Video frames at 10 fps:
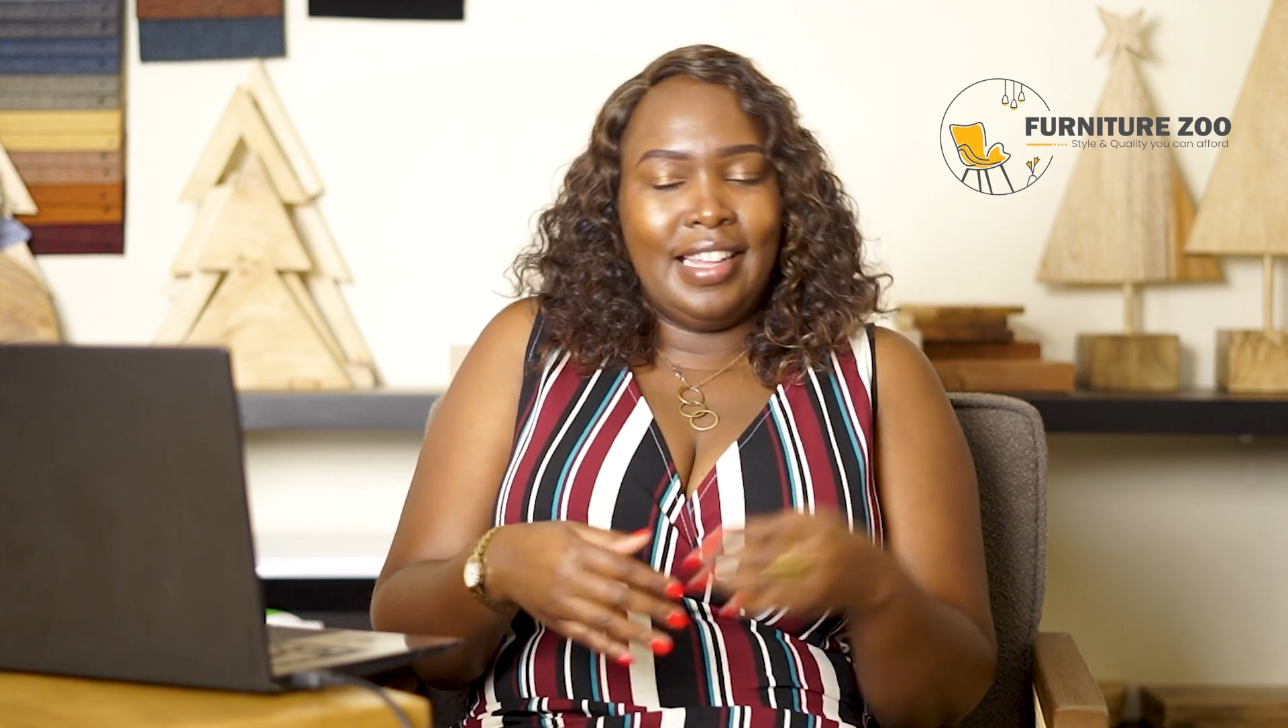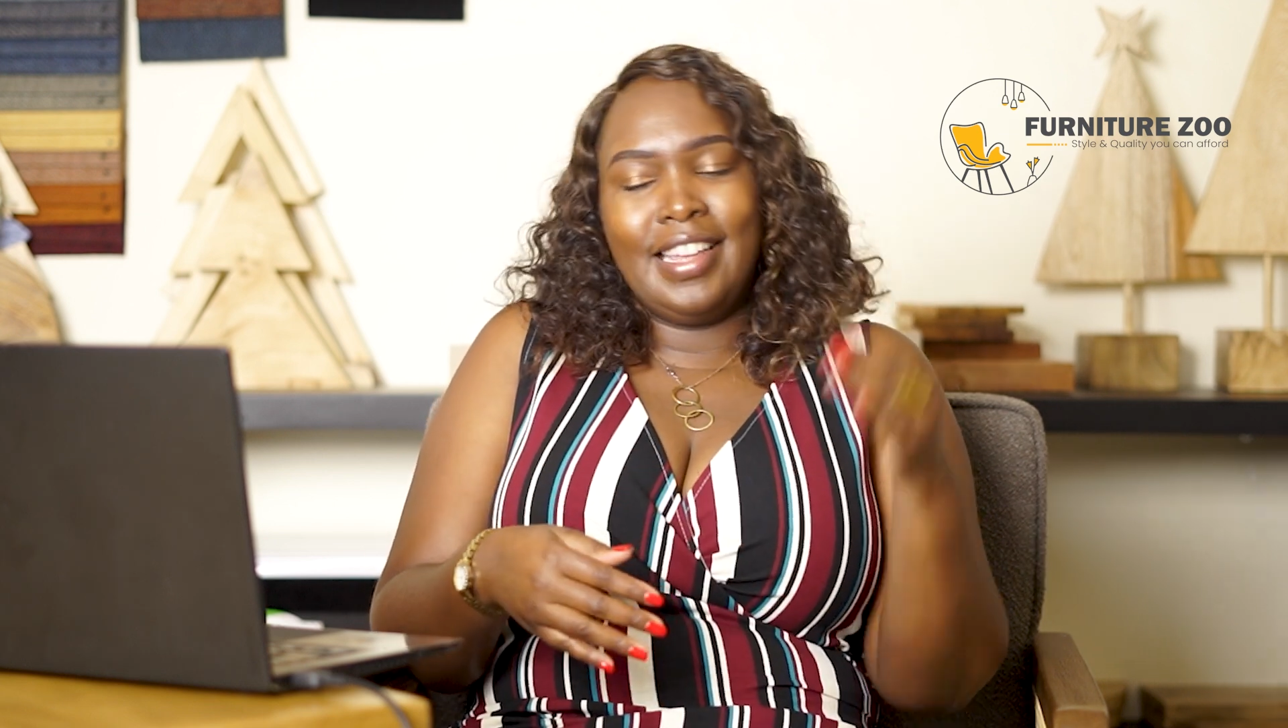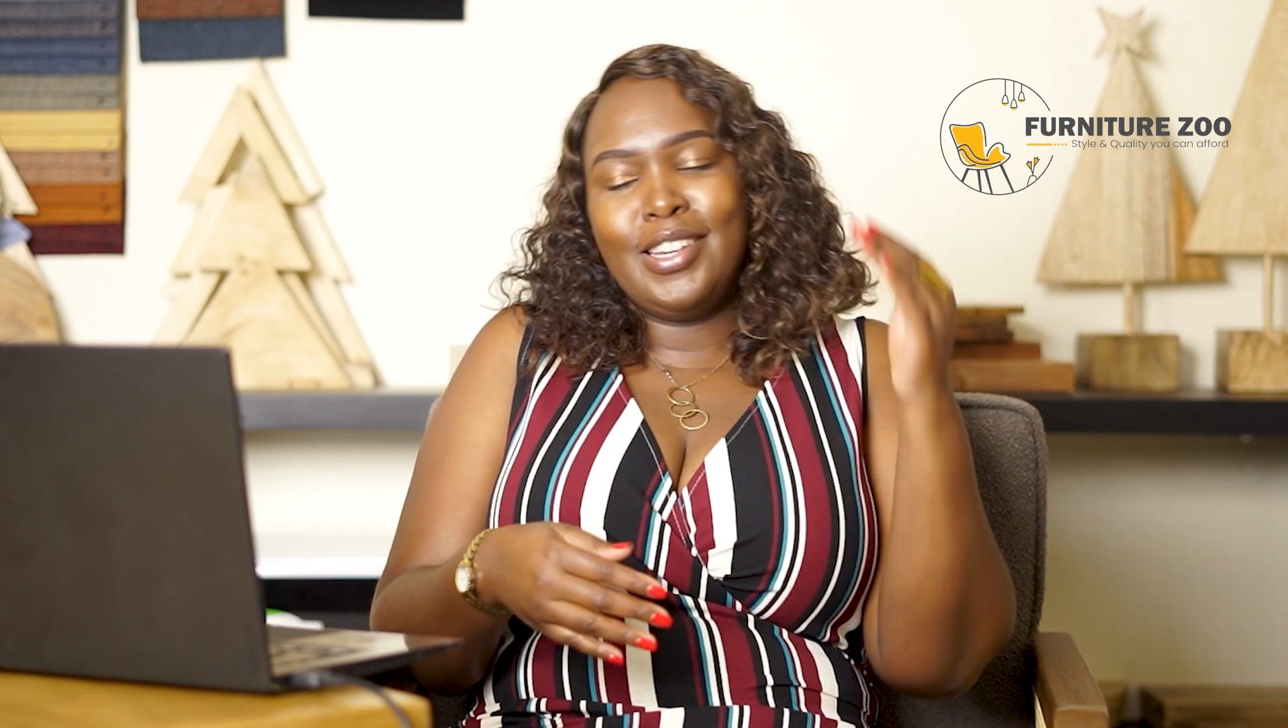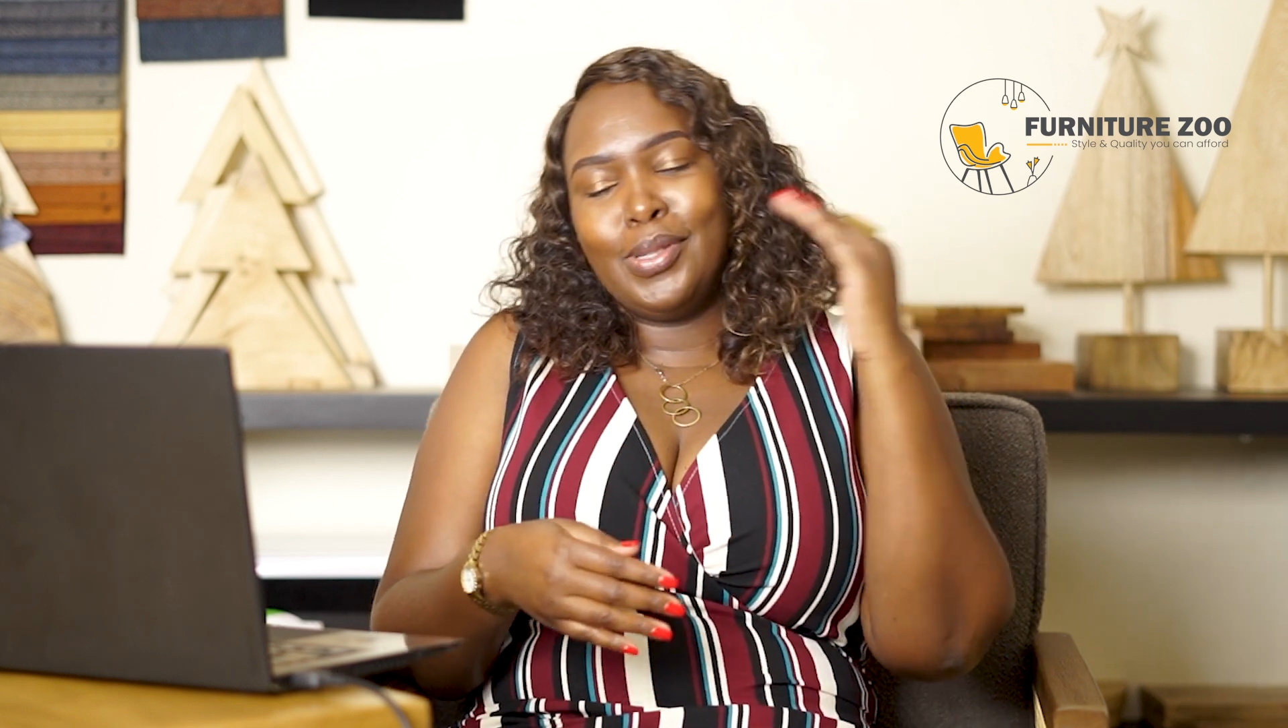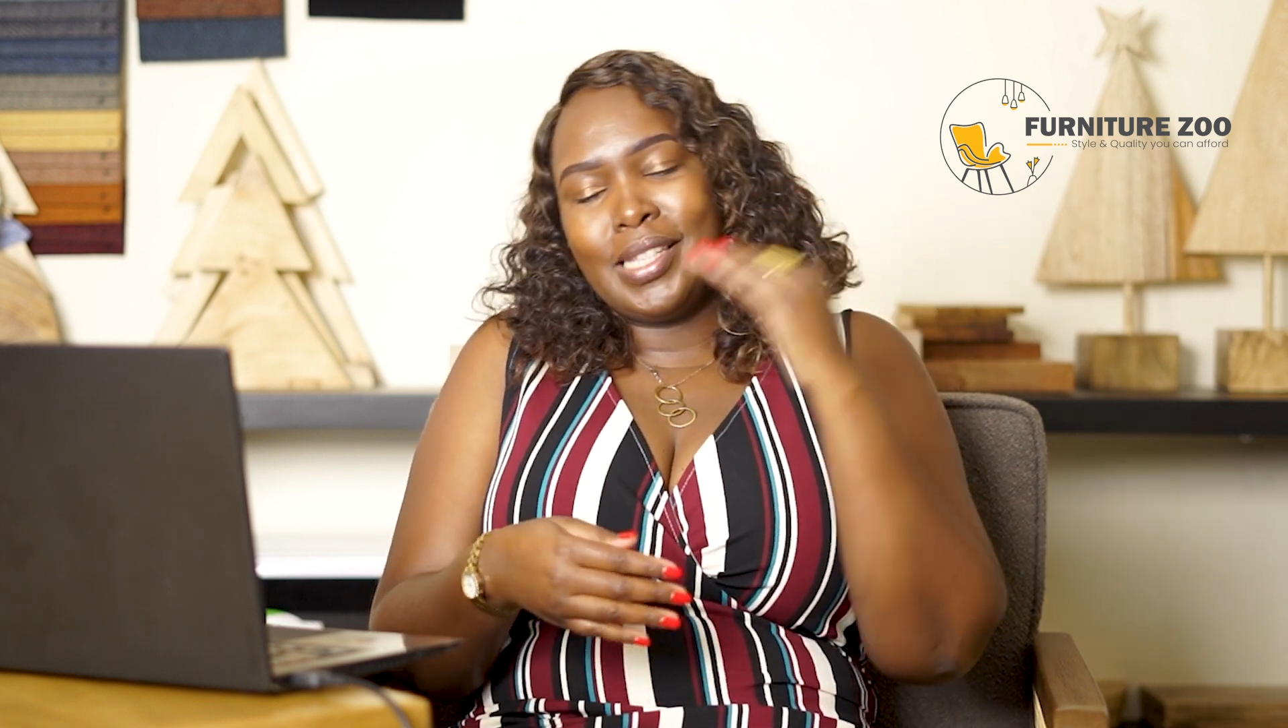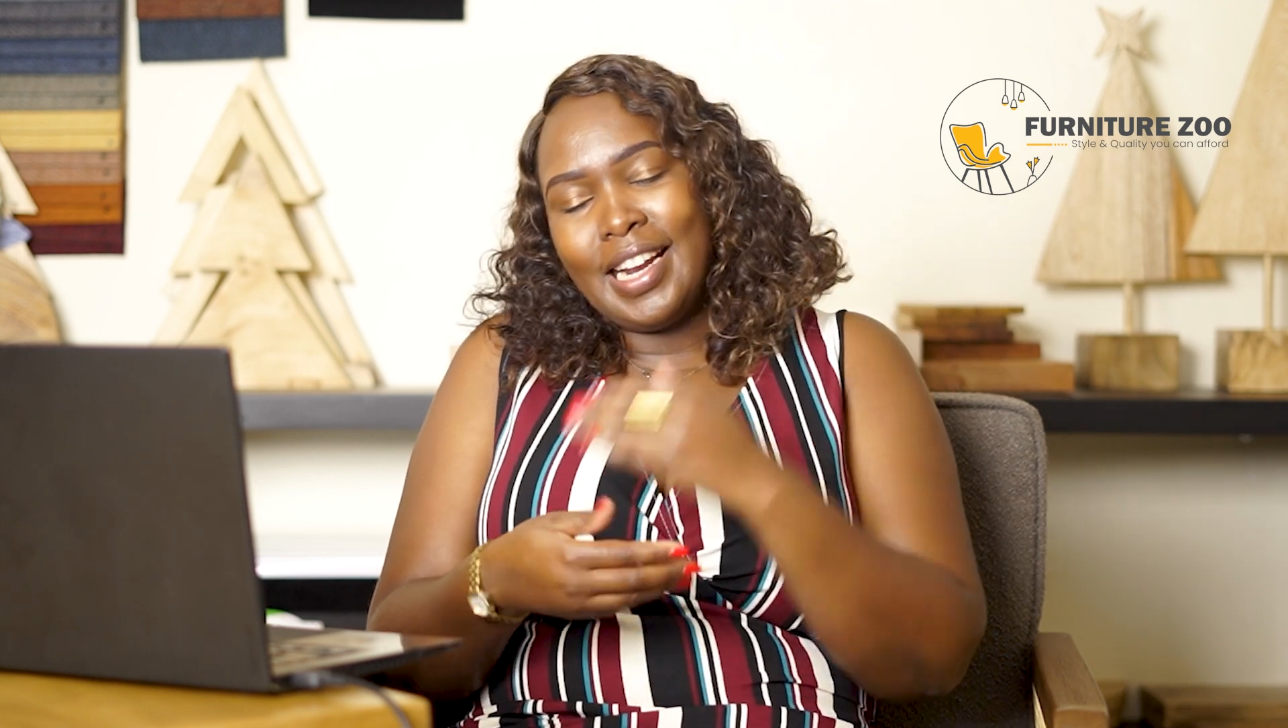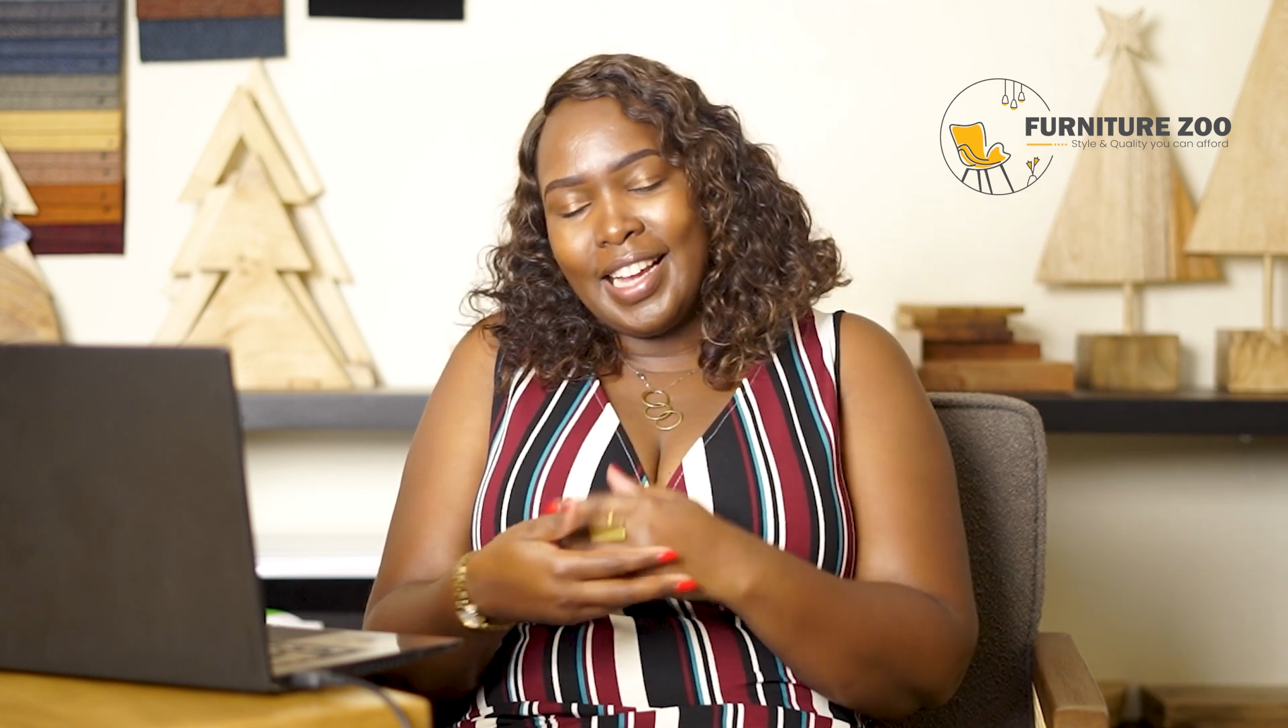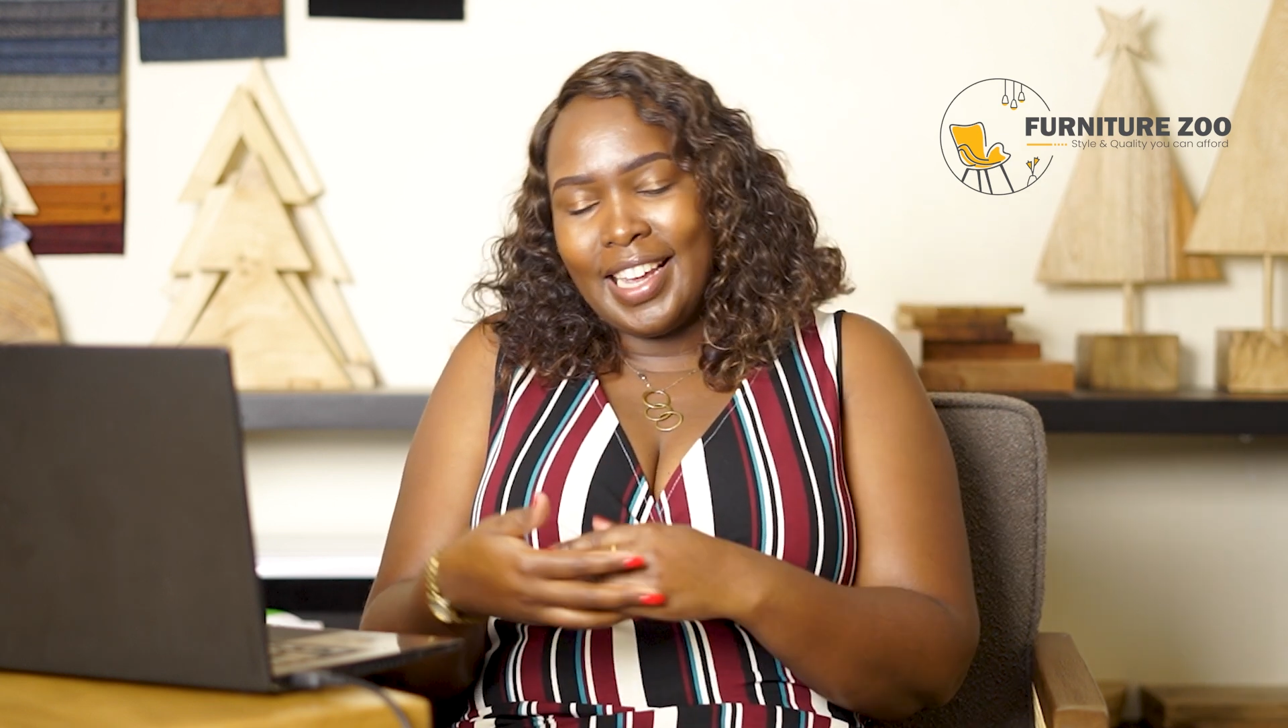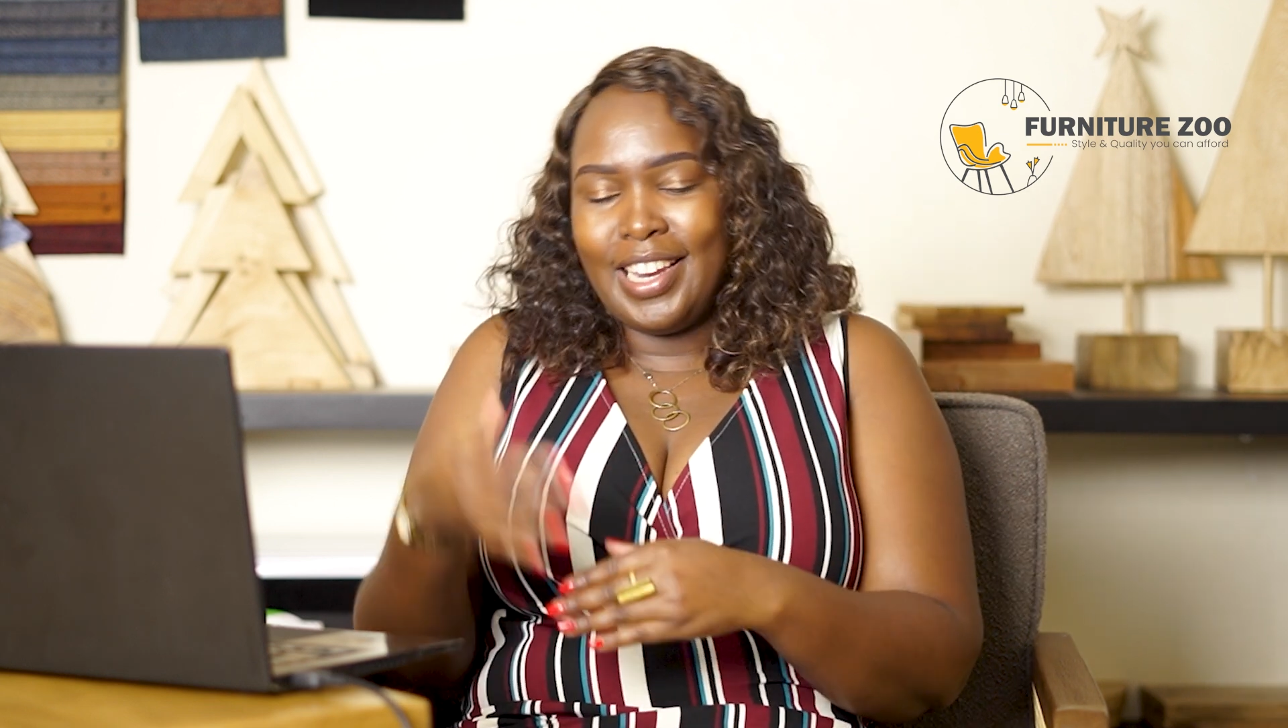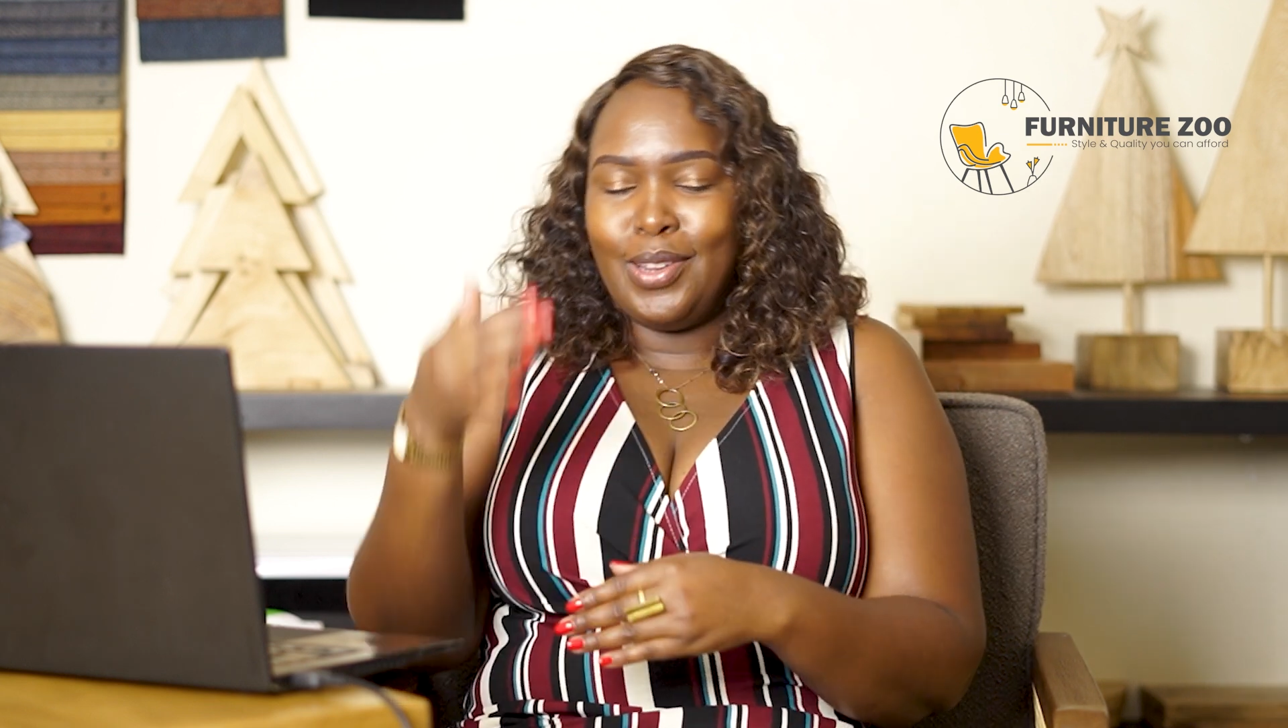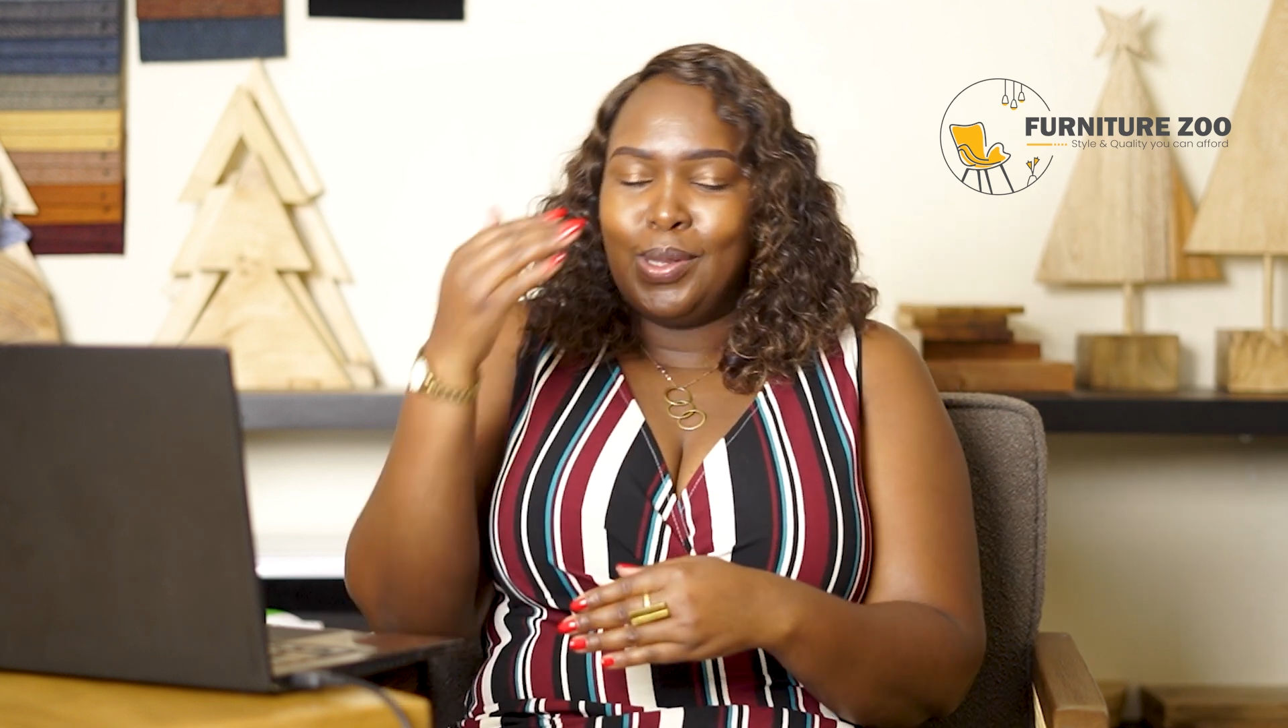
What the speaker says: Then you sand again,